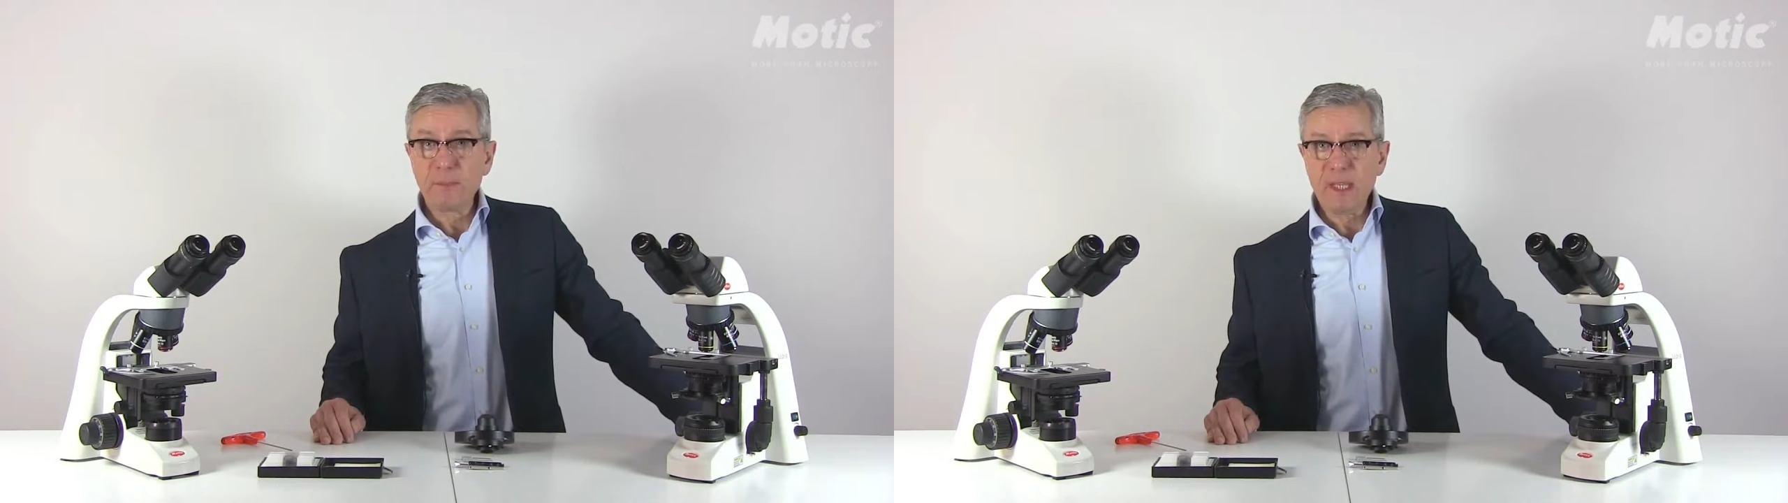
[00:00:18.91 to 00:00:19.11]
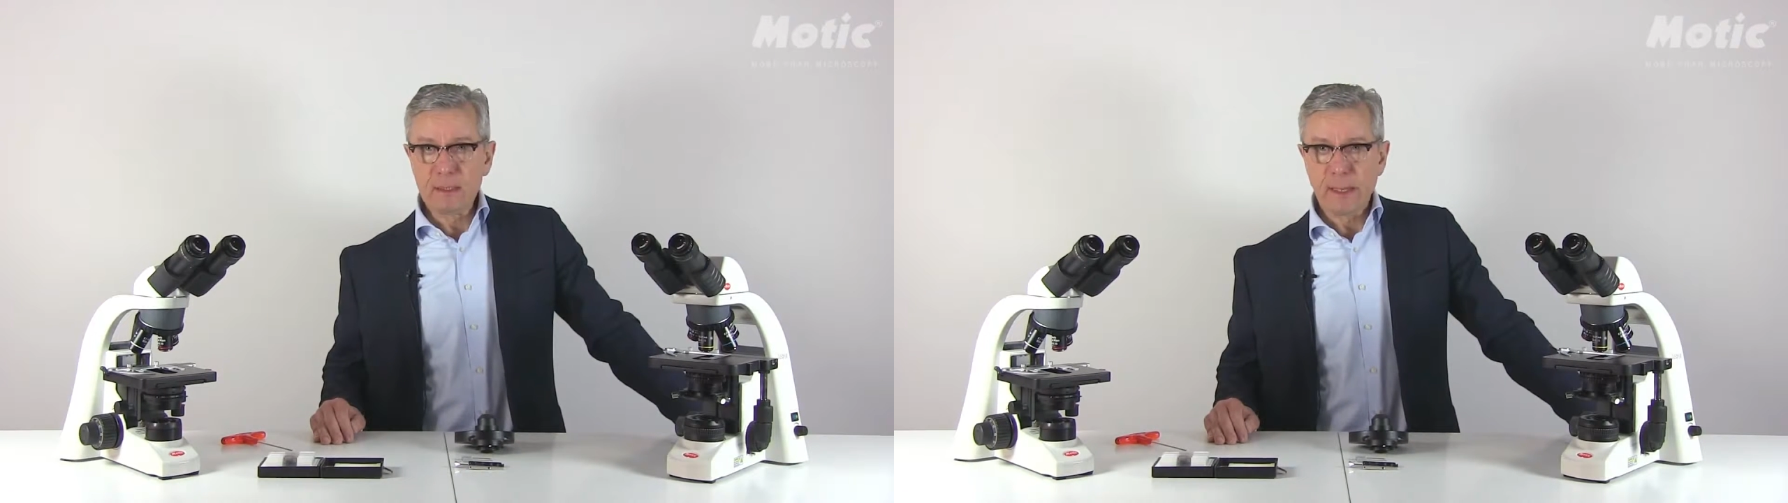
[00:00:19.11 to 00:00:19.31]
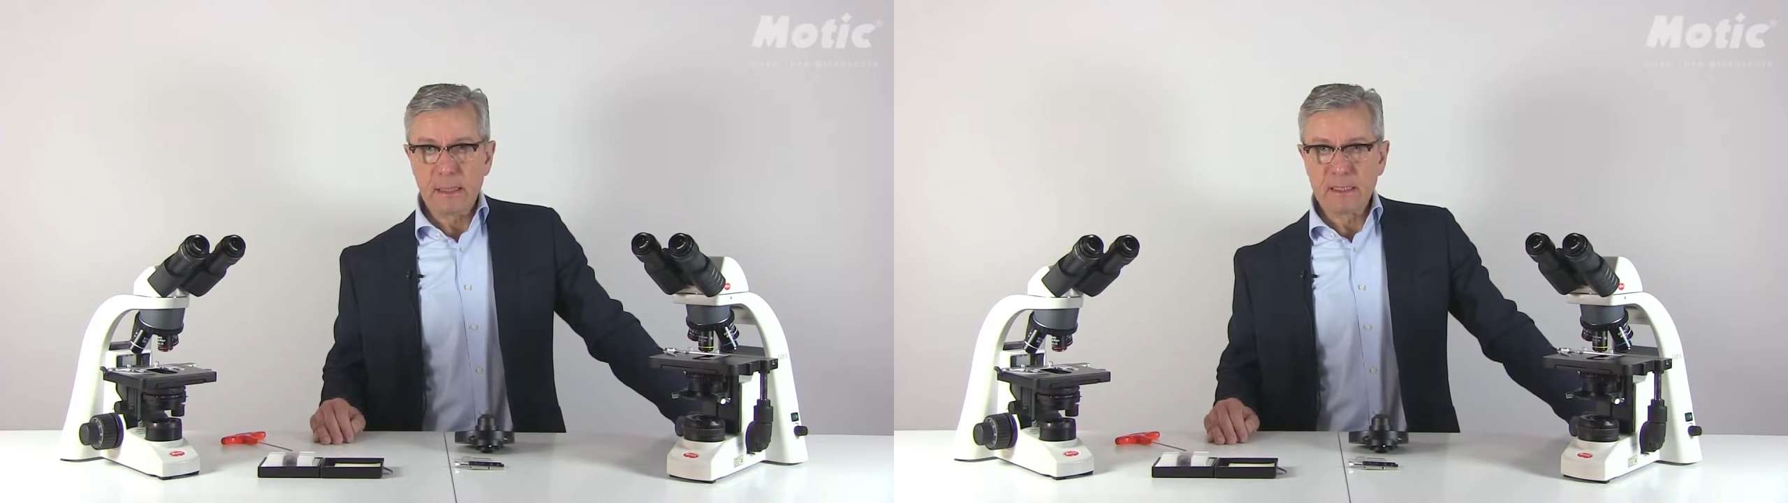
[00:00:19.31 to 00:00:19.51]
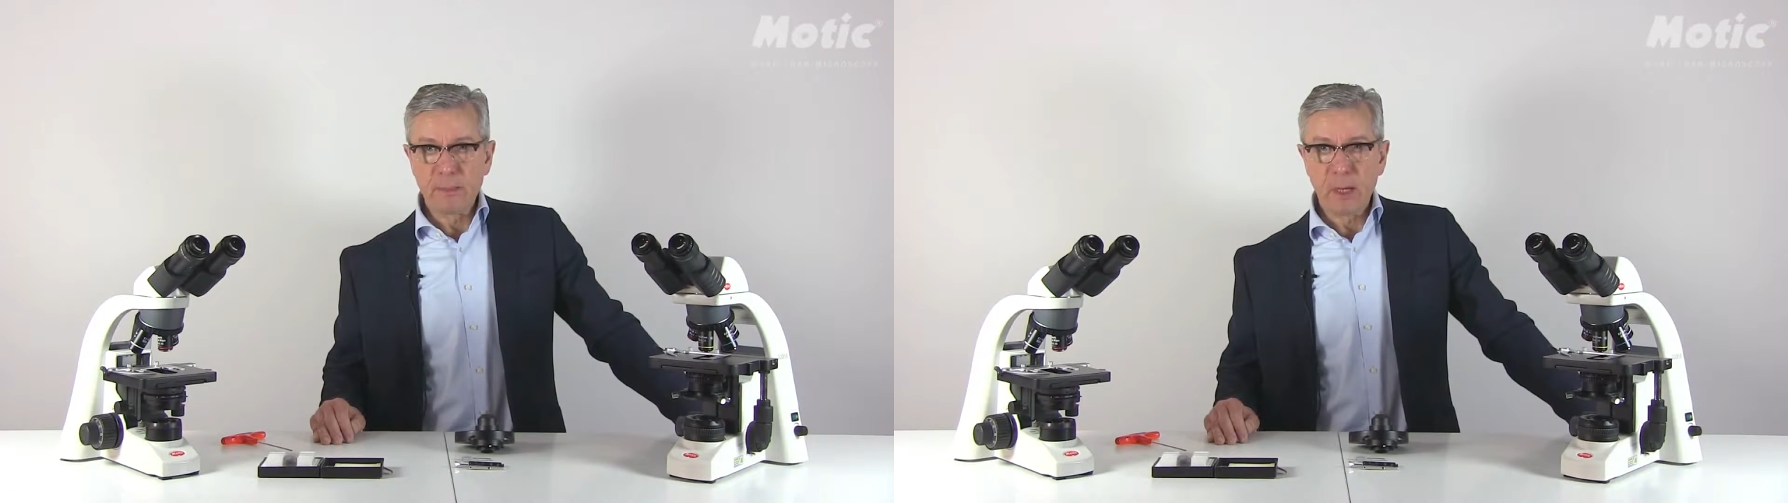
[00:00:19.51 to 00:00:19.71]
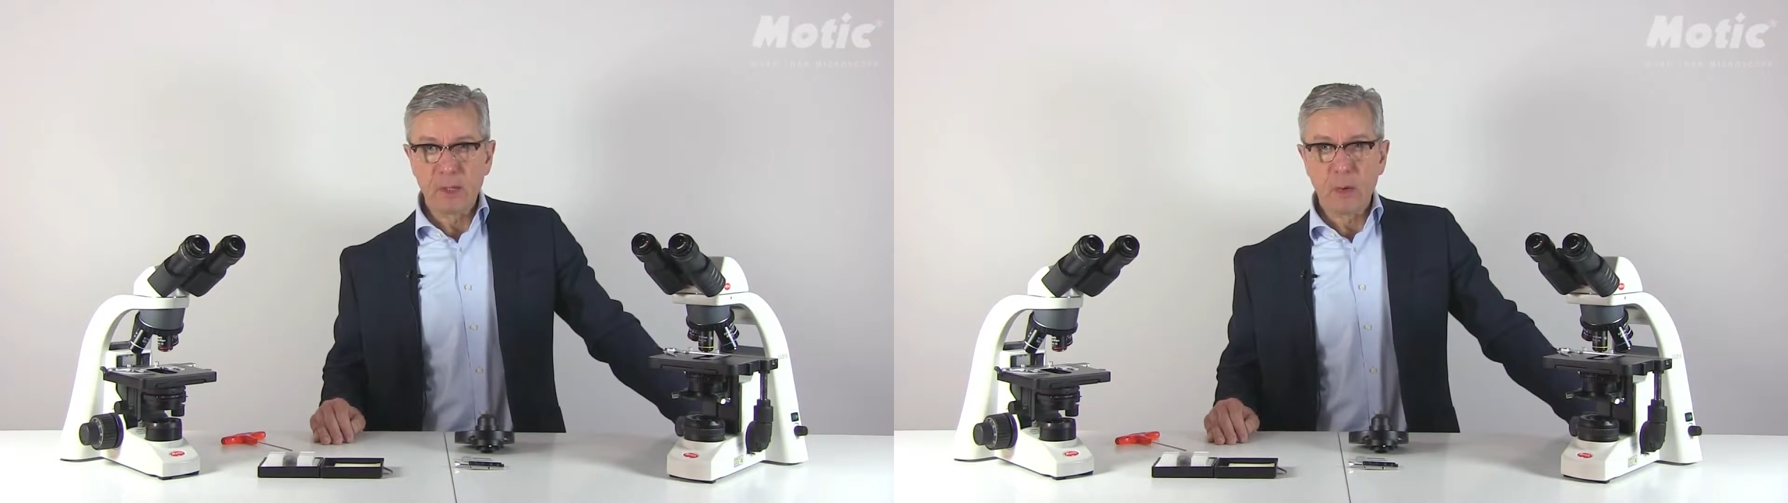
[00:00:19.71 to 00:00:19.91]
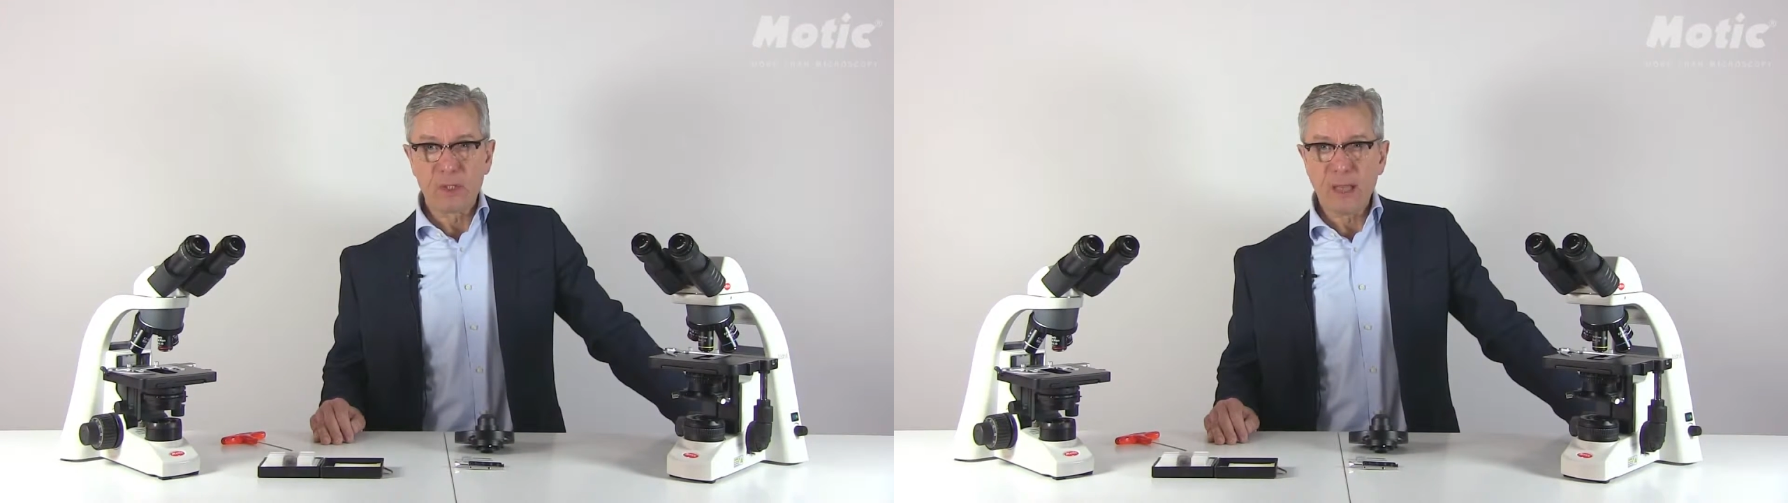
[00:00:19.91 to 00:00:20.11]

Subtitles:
details about our